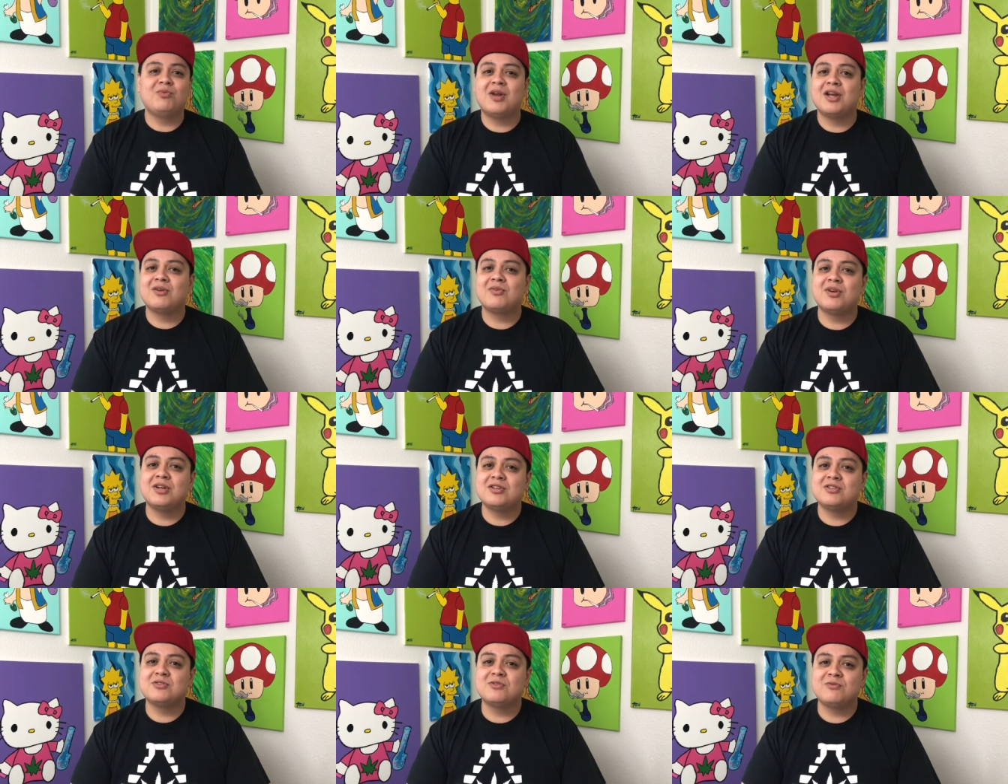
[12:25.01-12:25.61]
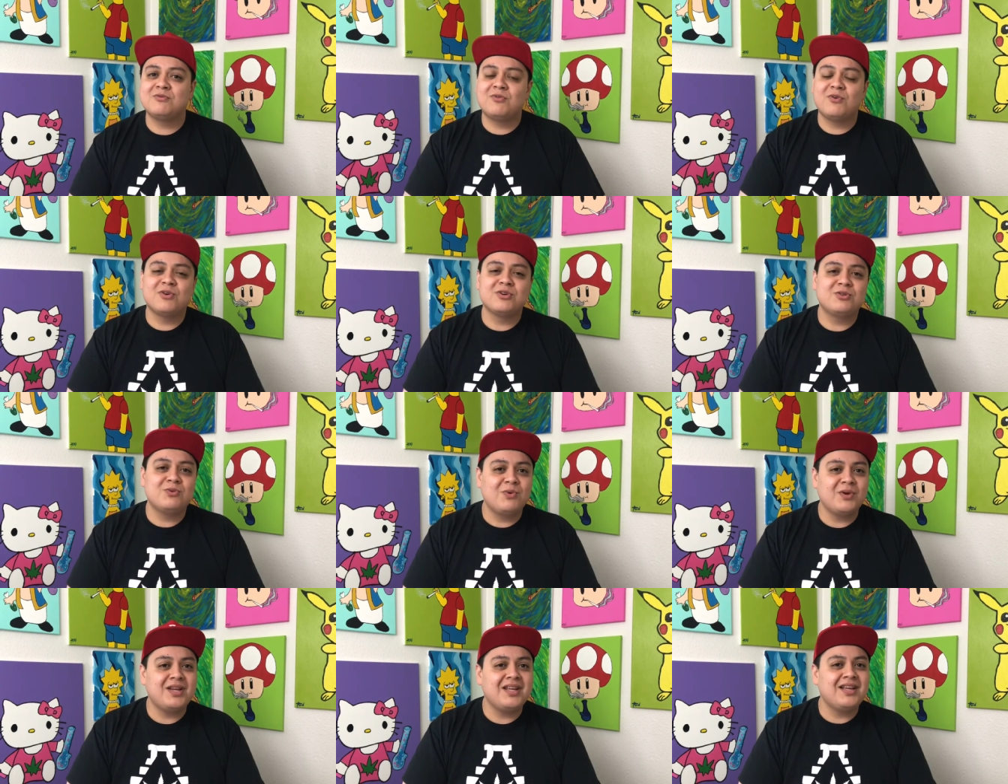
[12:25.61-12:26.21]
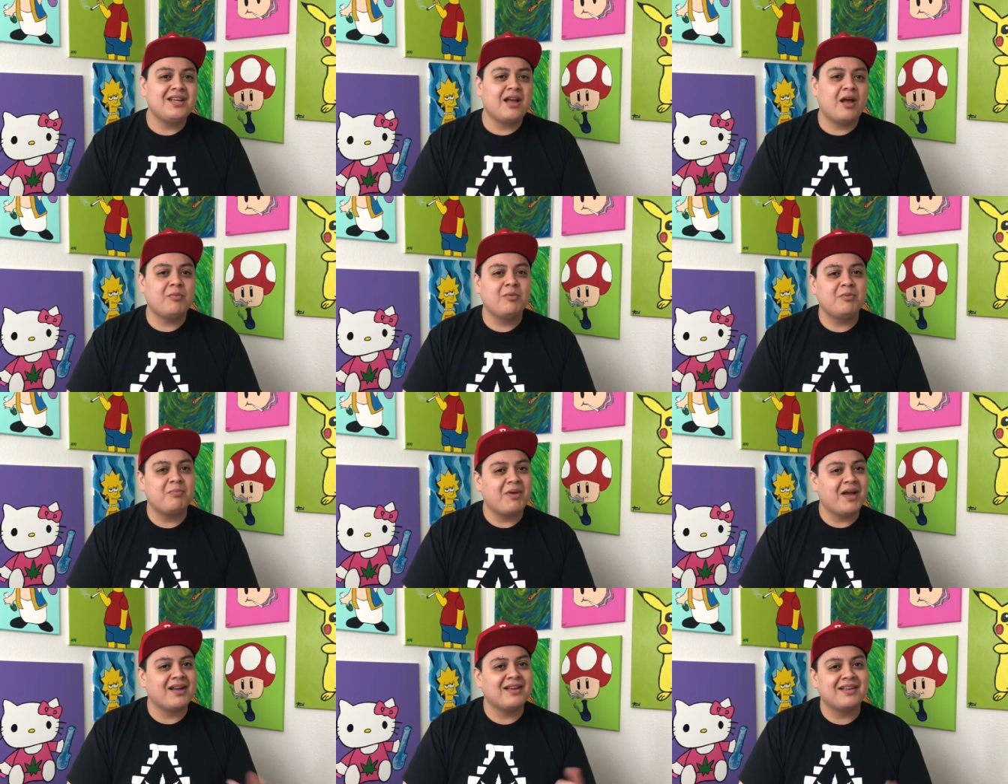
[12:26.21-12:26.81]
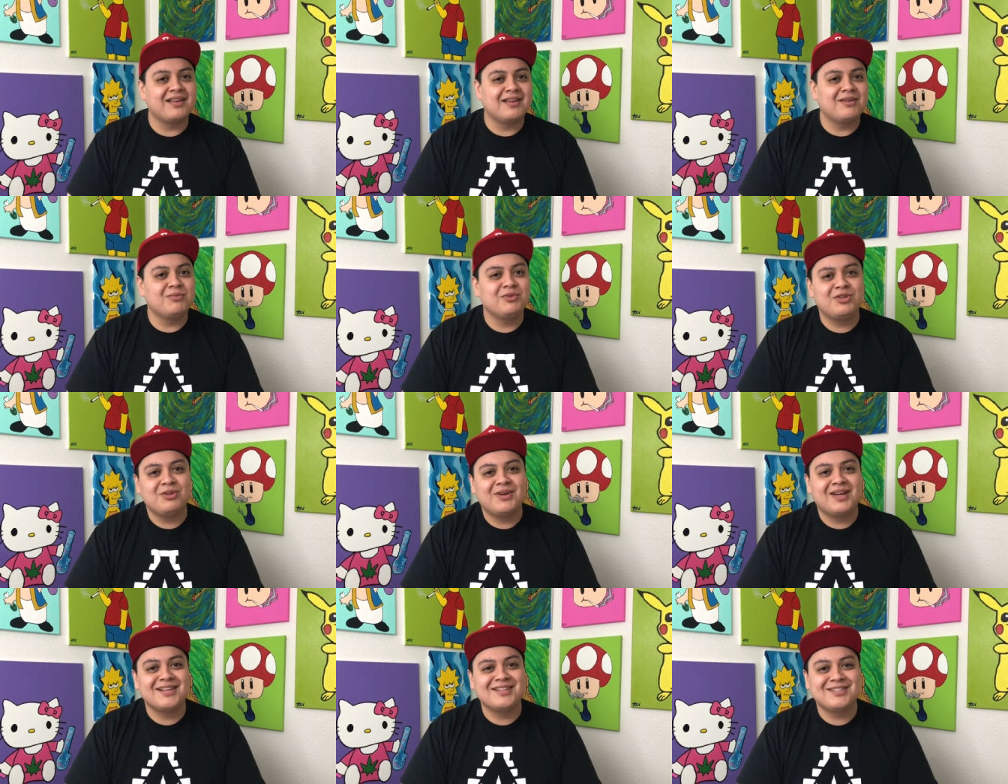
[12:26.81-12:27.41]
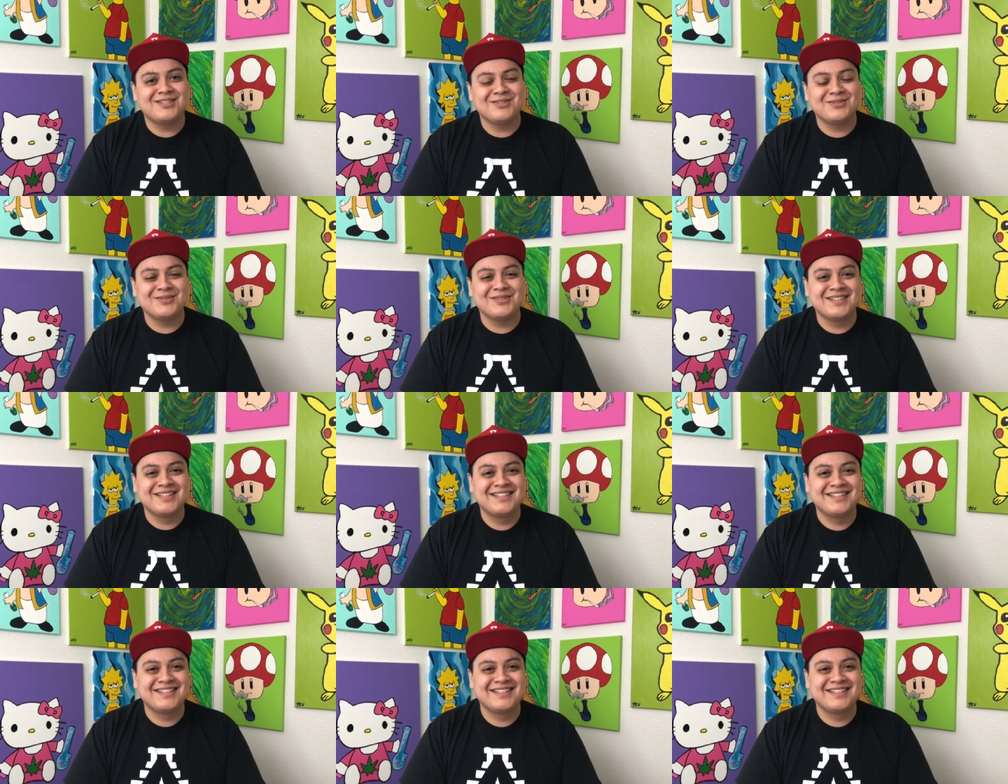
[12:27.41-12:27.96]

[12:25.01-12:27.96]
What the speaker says: Recreational 420. I'll be back again with you guys soon.